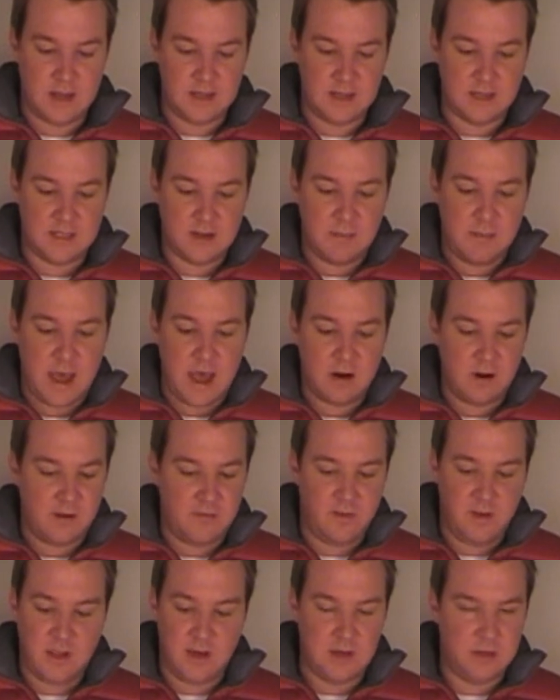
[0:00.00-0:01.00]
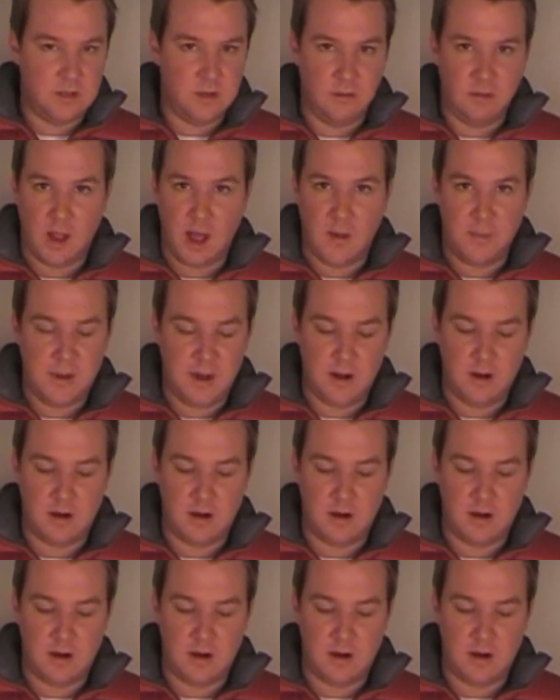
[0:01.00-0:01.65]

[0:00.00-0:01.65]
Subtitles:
it doesn't matter if you get it too gloppy,